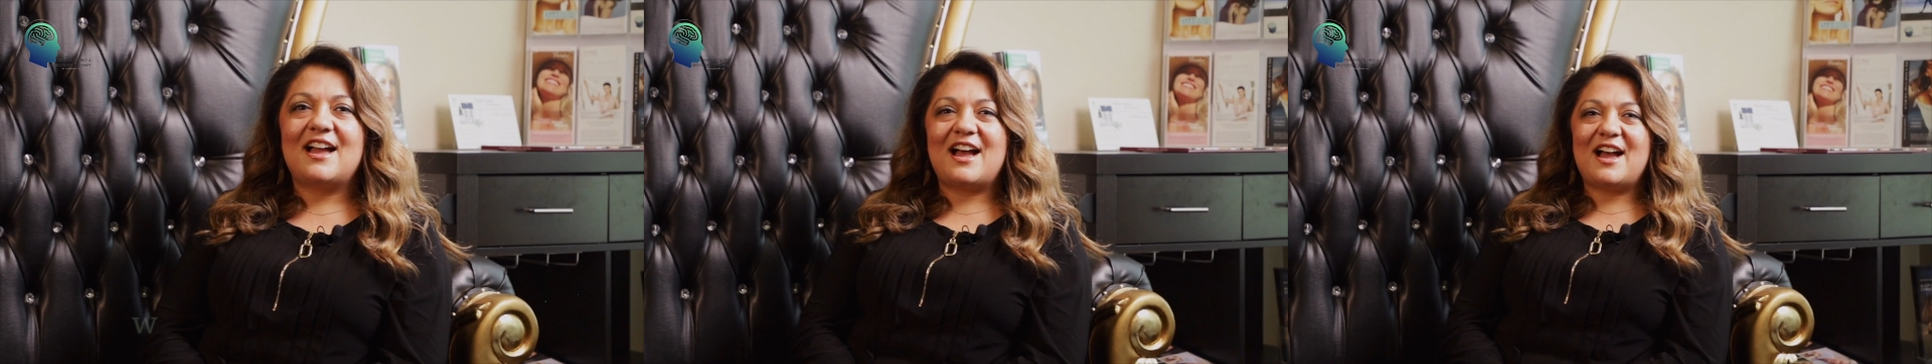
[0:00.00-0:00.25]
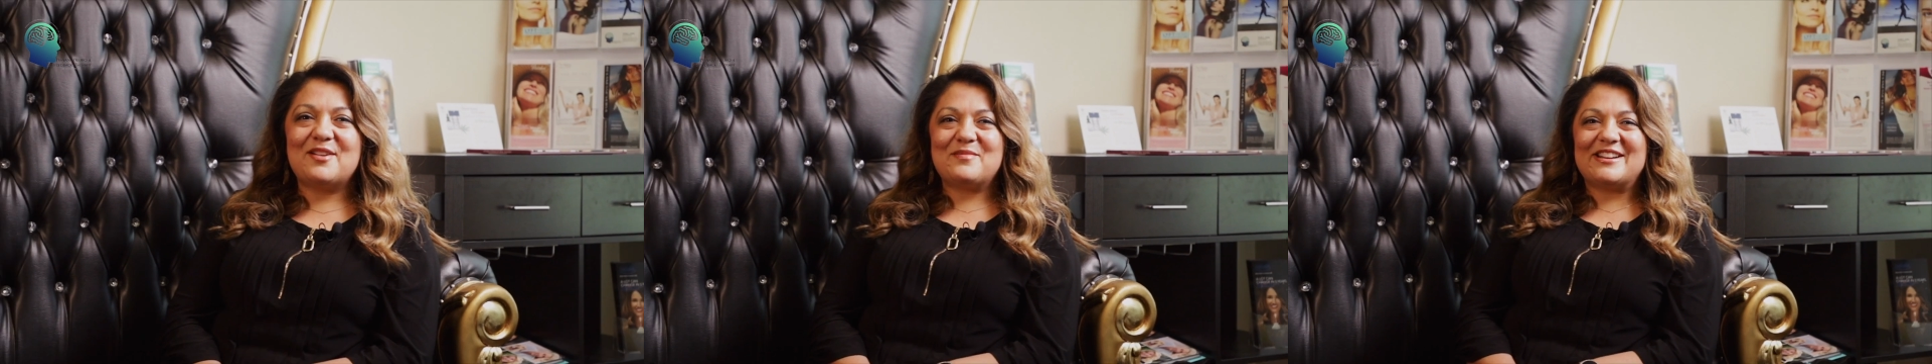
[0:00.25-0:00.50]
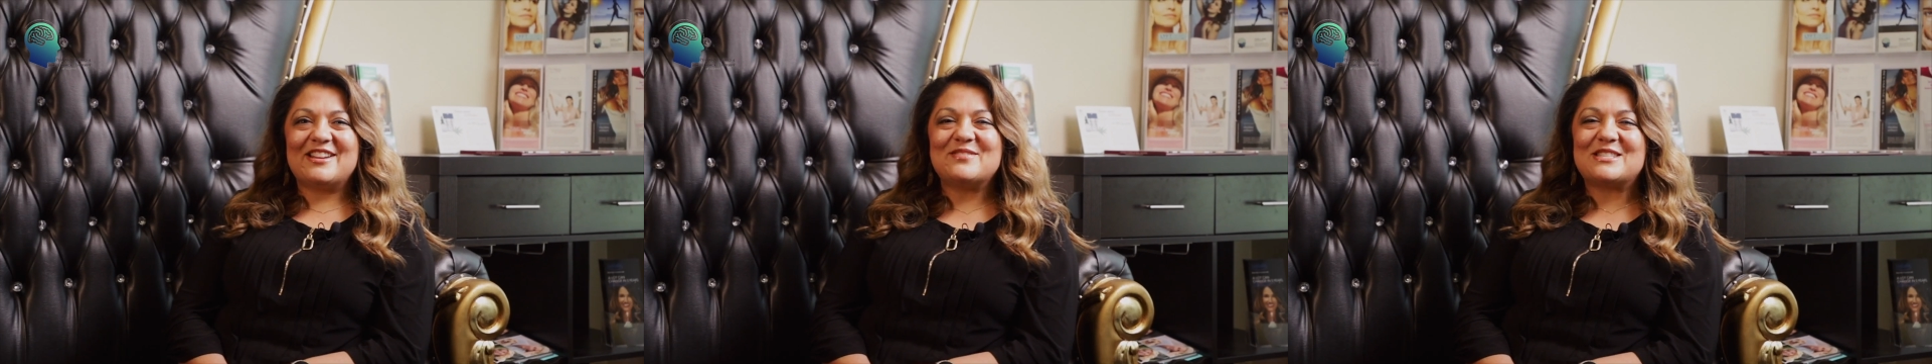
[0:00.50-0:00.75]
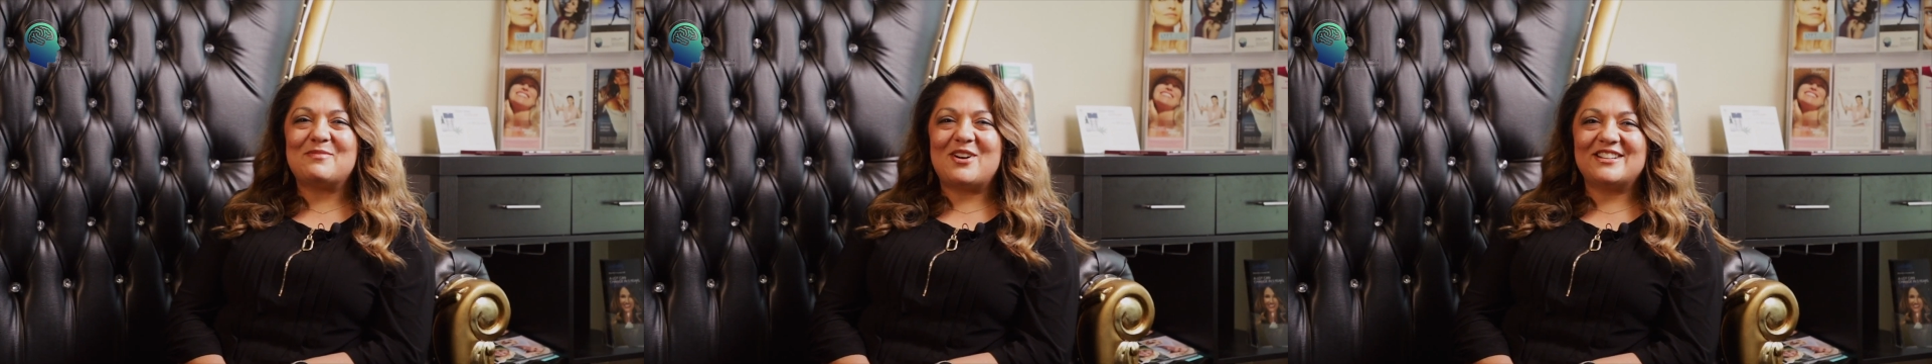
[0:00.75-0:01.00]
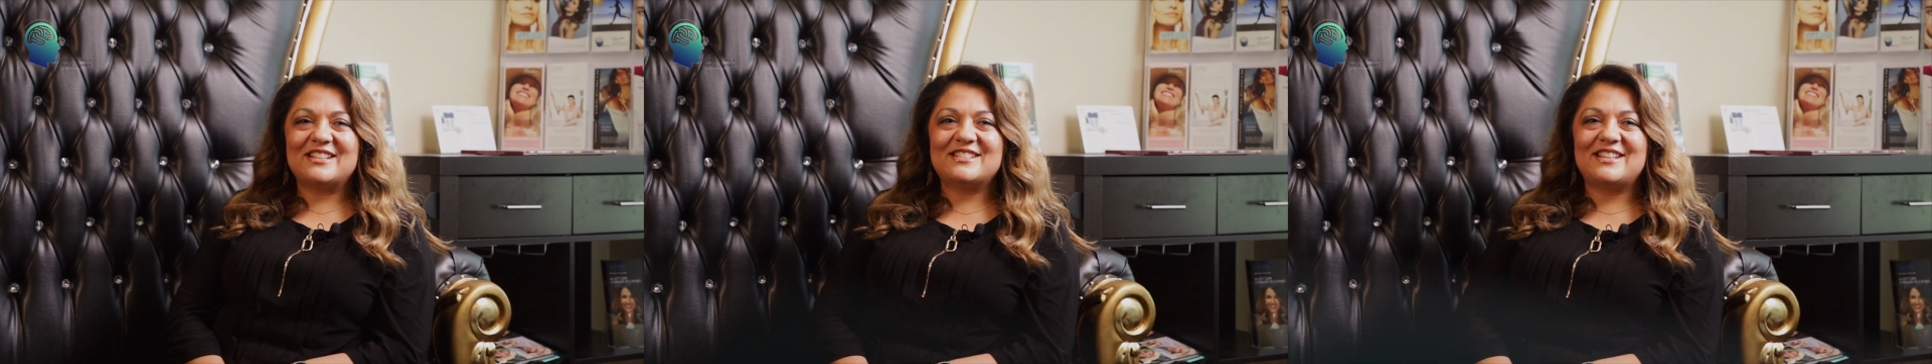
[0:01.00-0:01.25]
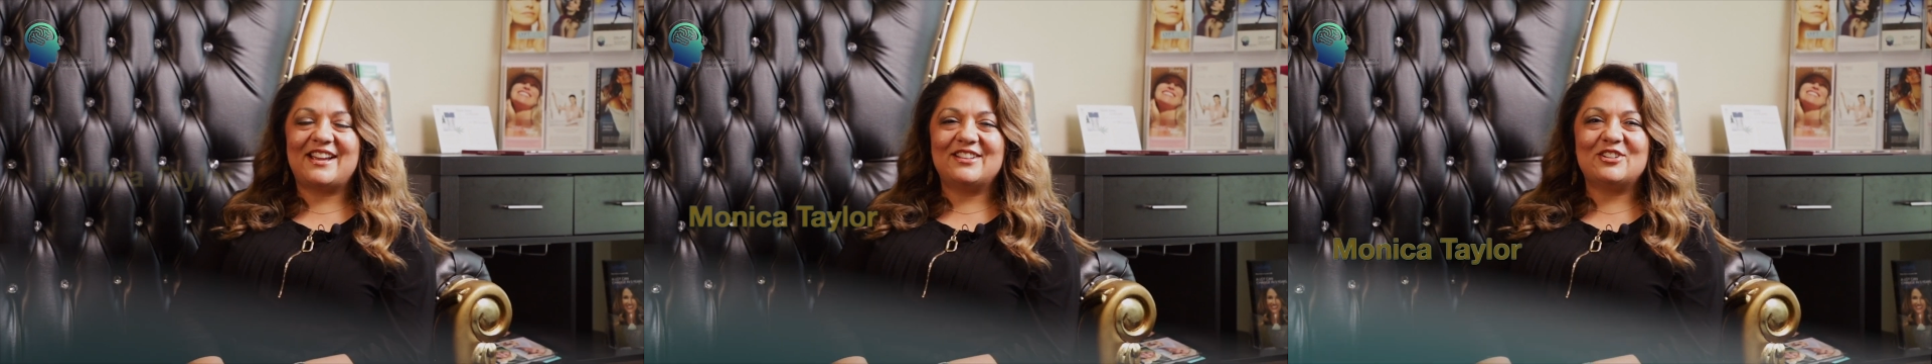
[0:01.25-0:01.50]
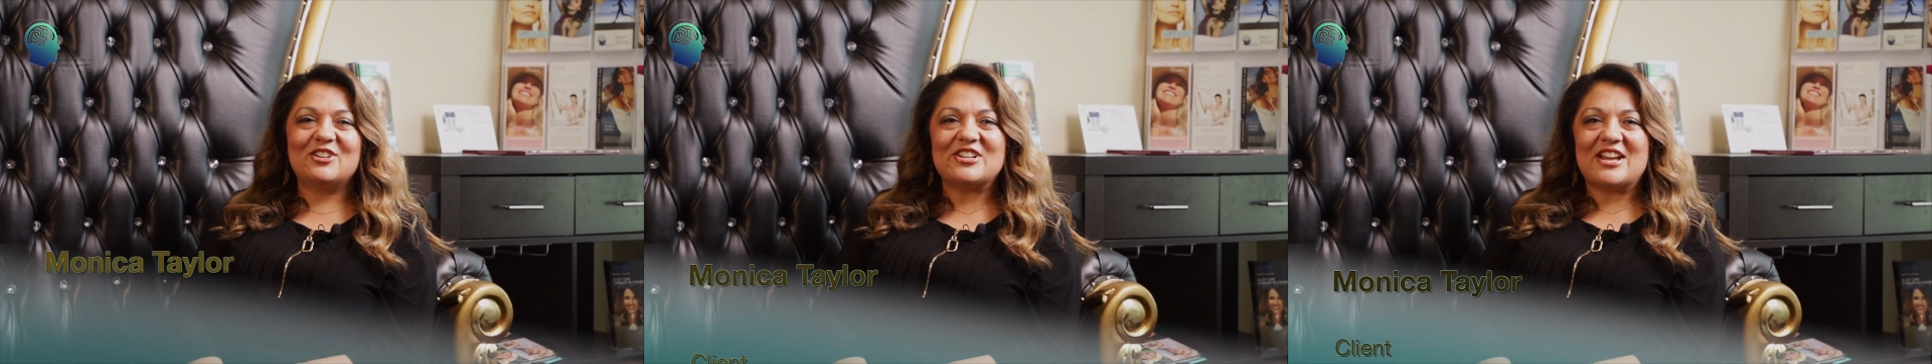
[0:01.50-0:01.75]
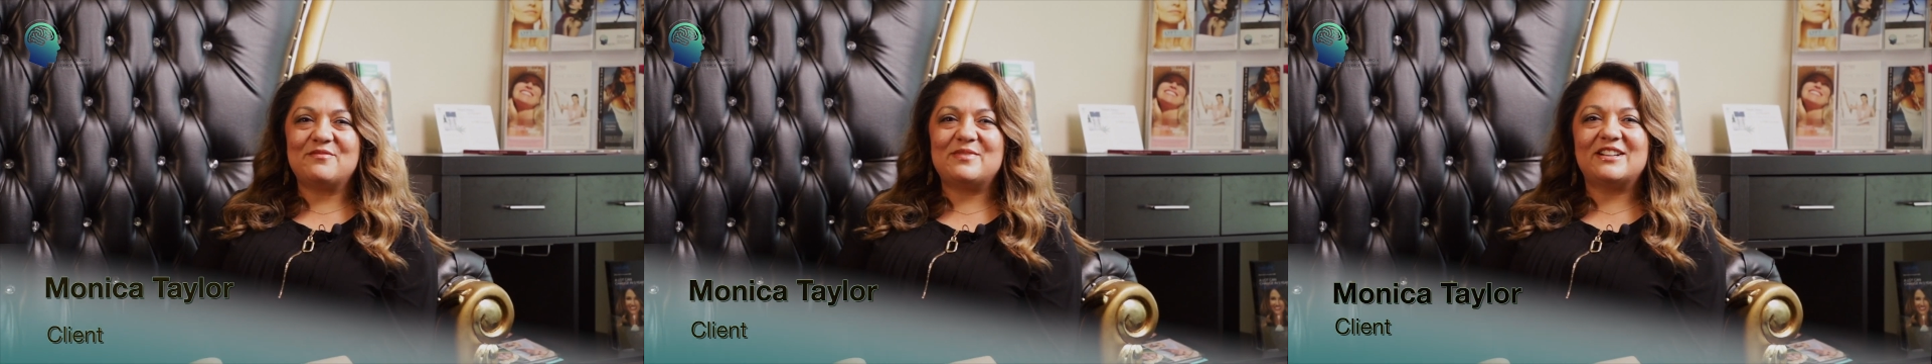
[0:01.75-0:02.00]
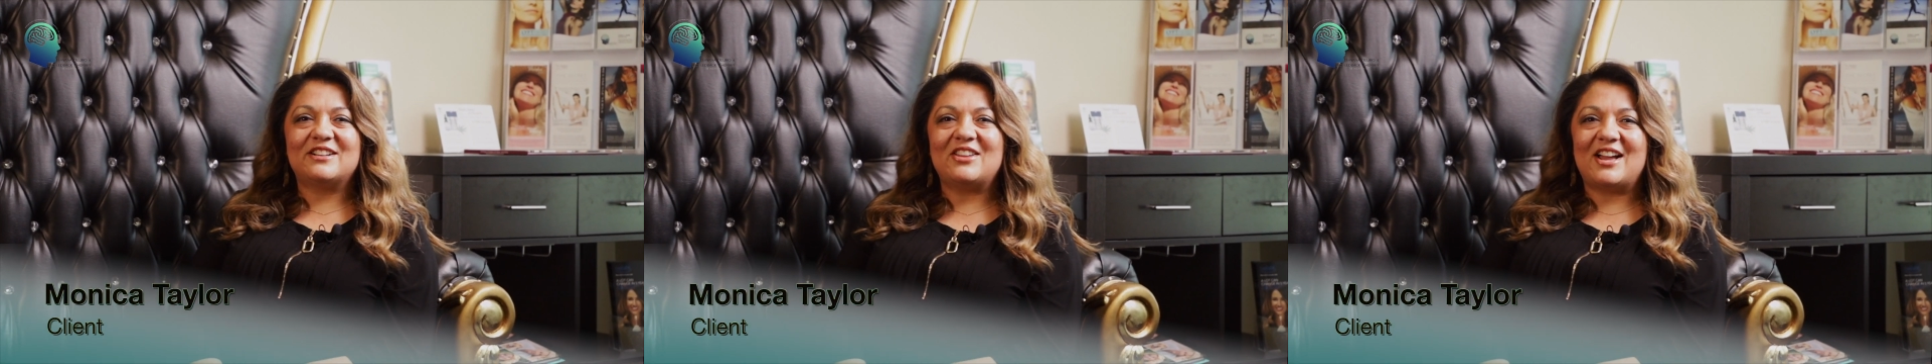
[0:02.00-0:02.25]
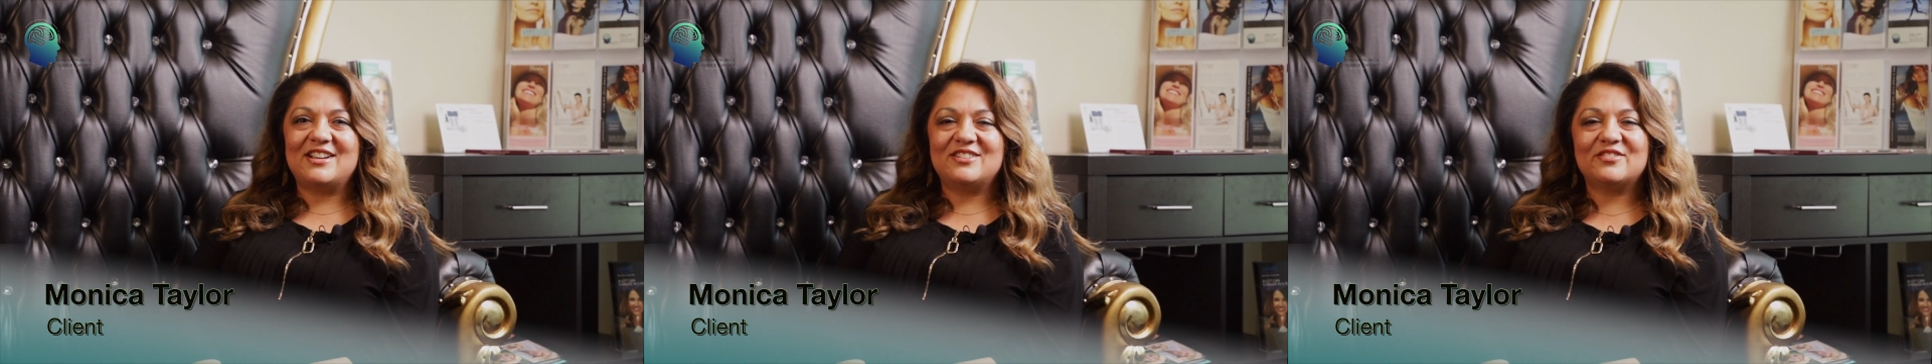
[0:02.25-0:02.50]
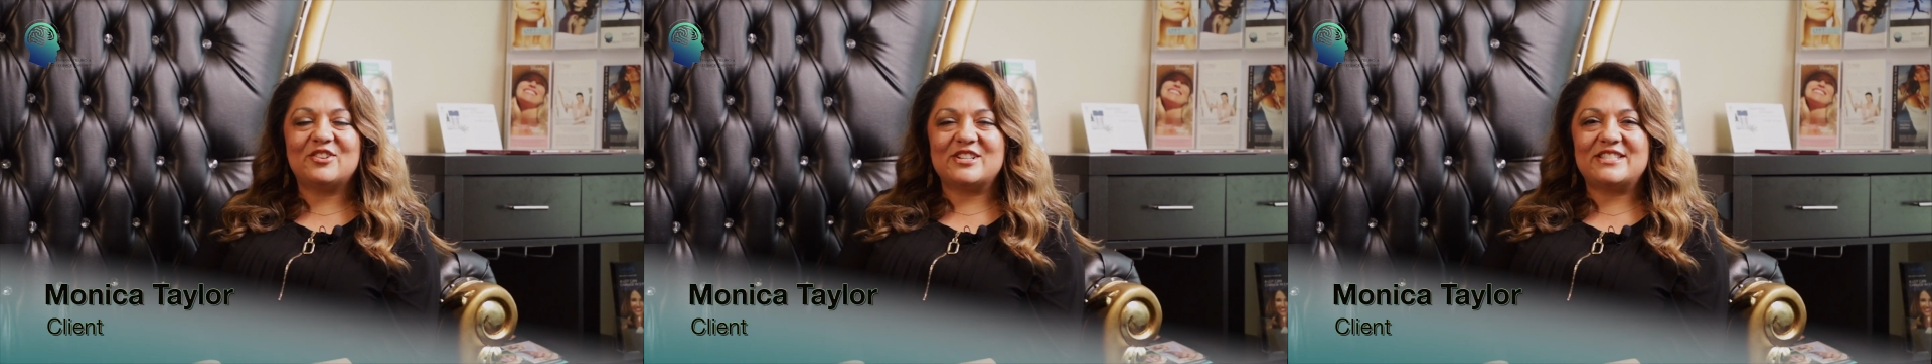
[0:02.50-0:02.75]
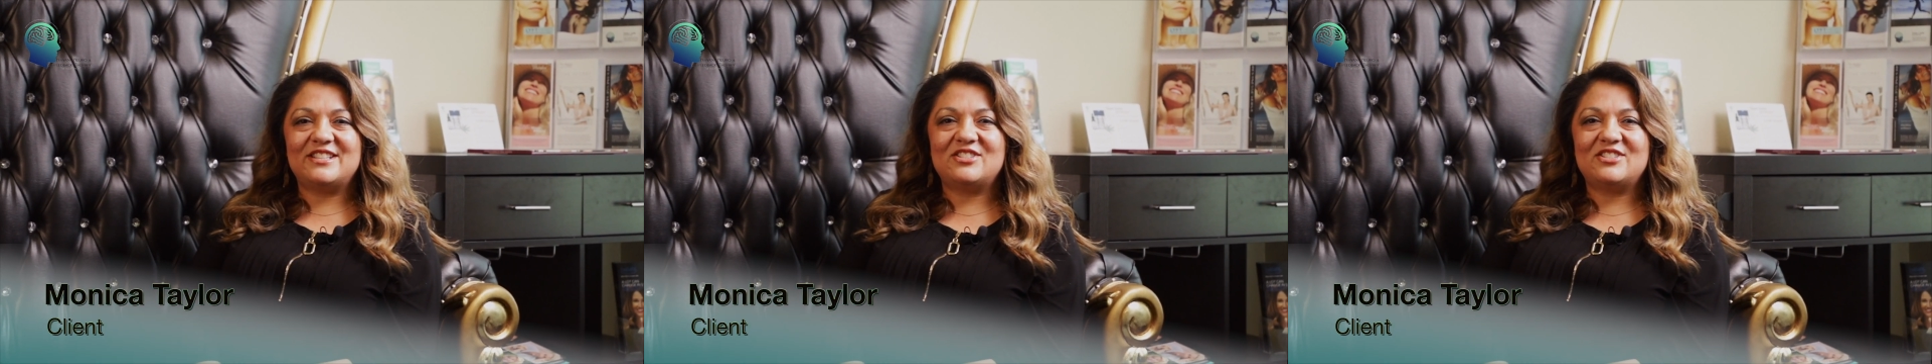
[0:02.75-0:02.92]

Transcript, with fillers: Hi, my name is Monica Taylor, and I've been a client of Christy